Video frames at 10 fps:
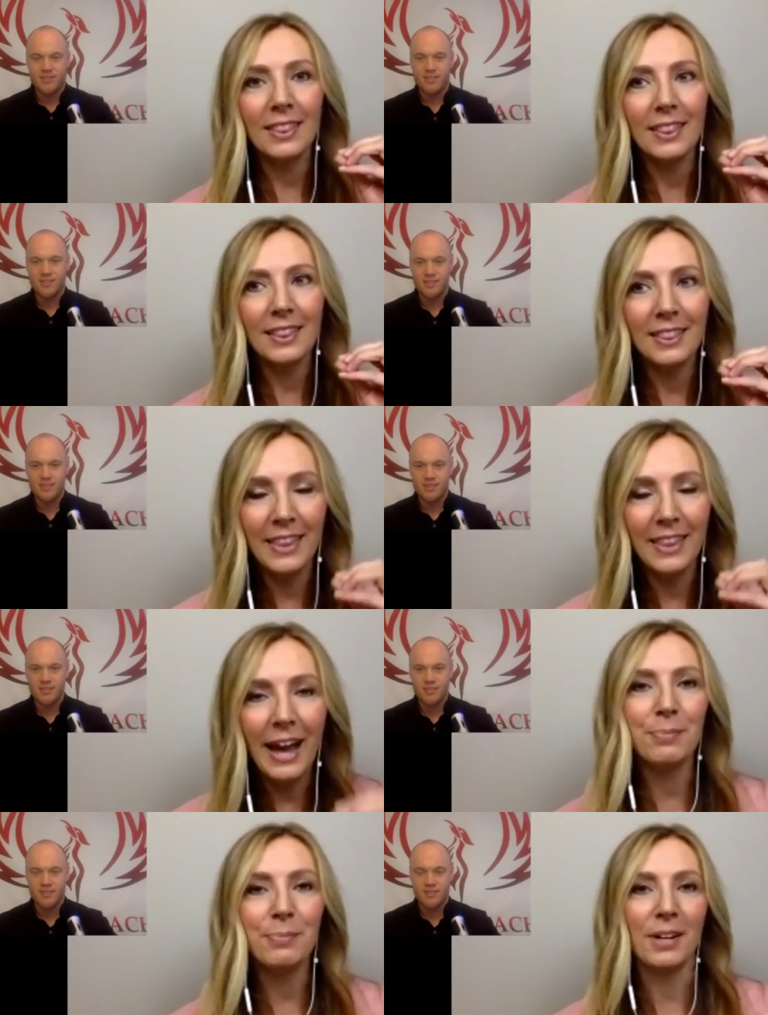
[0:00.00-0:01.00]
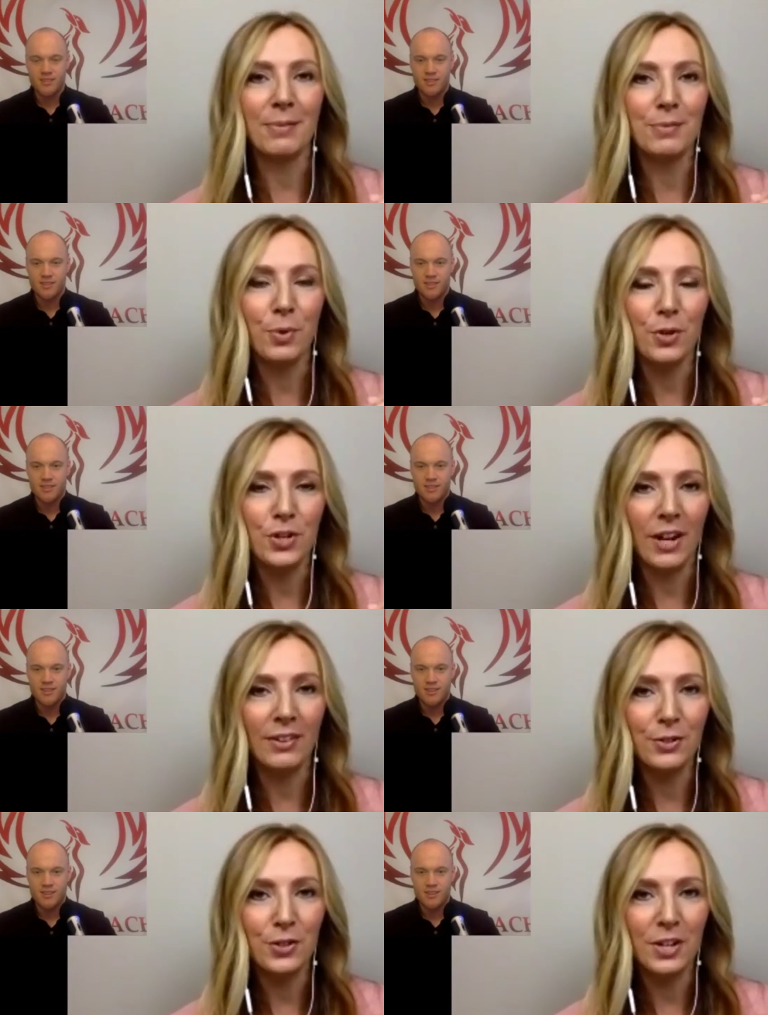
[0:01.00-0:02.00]
Speaker 1: that becomes more
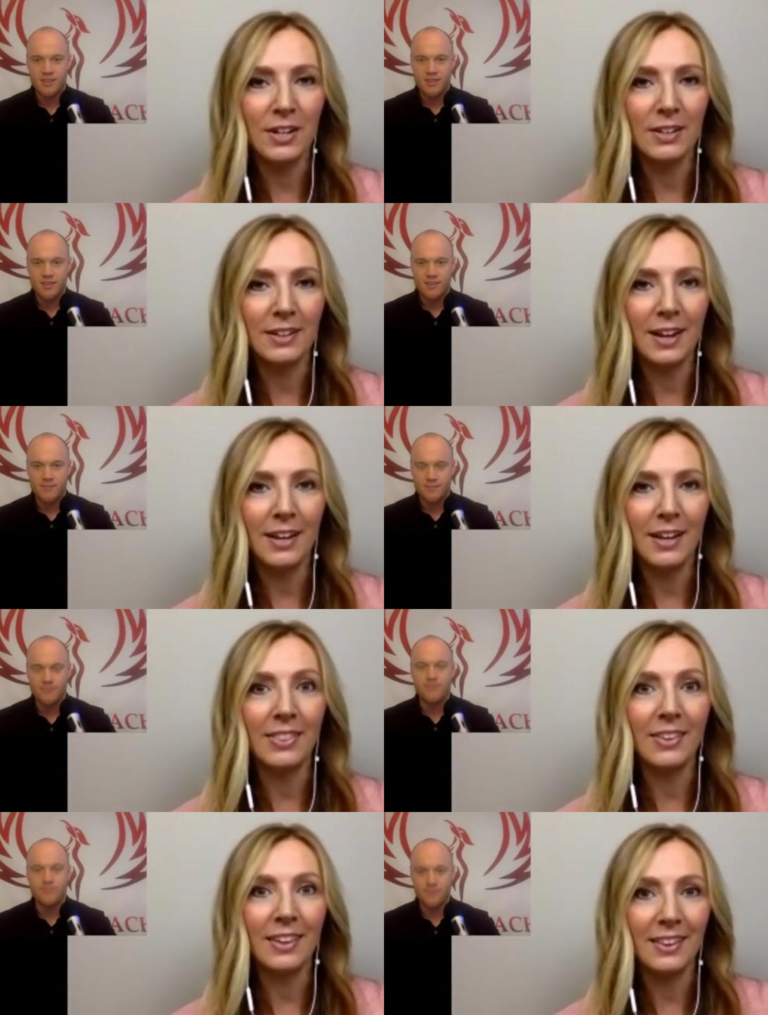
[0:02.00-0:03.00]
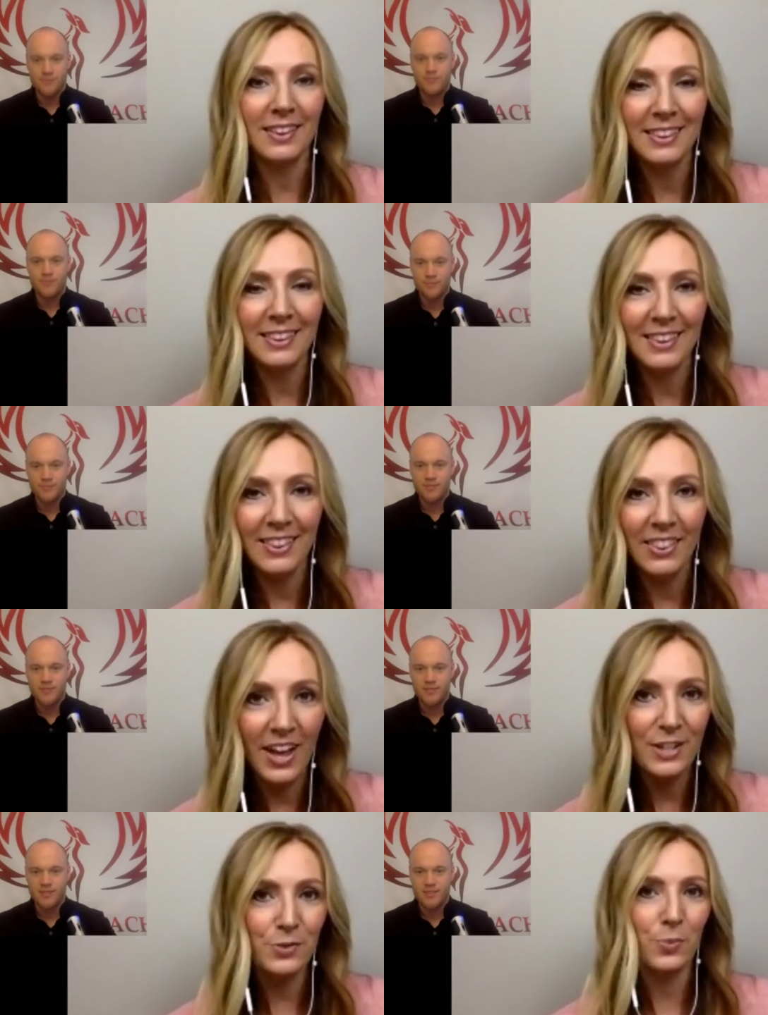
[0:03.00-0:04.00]
challenging and mm. and
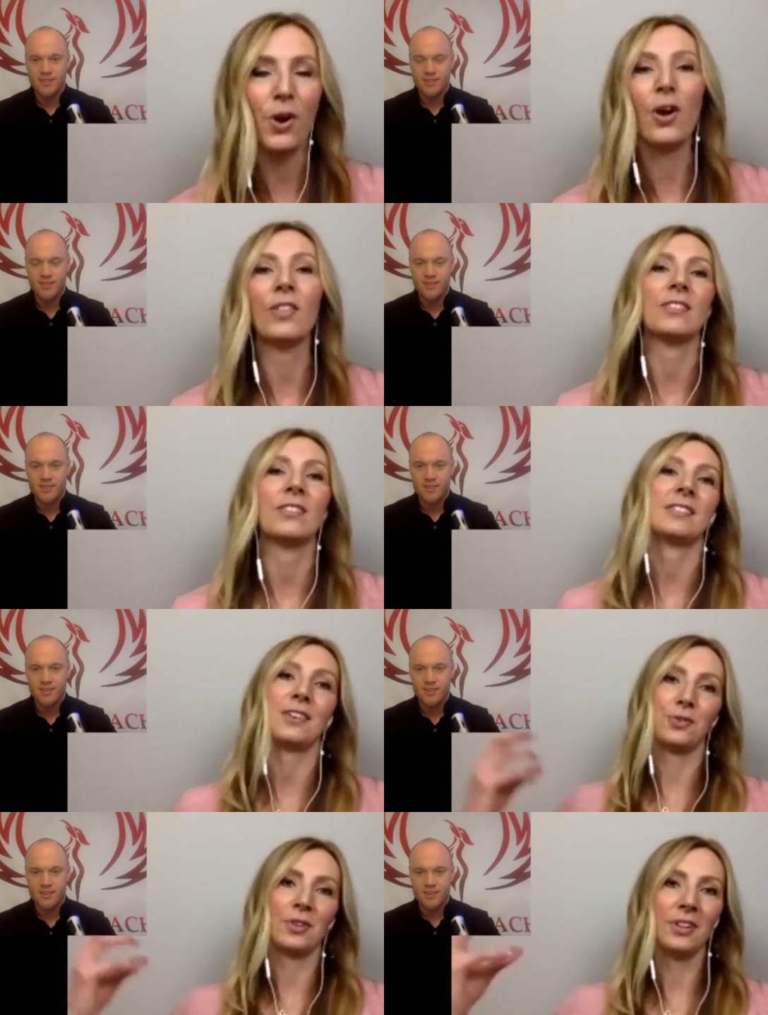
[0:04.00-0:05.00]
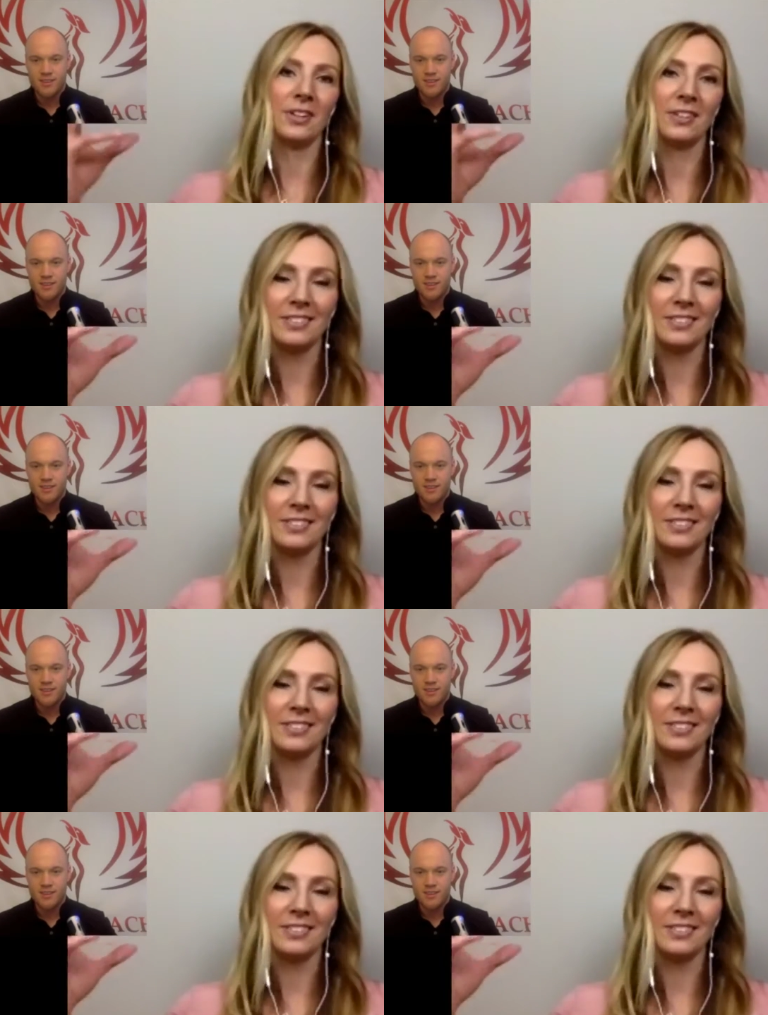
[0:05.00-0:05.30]
that's where all of these extra